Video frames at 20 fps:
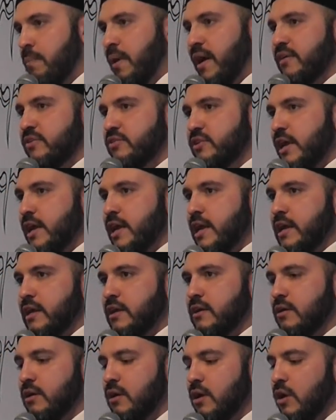by
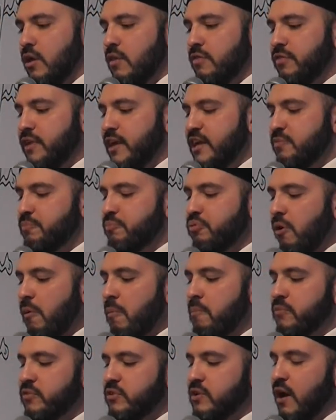saying these
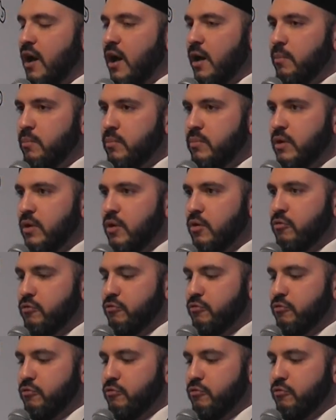problems come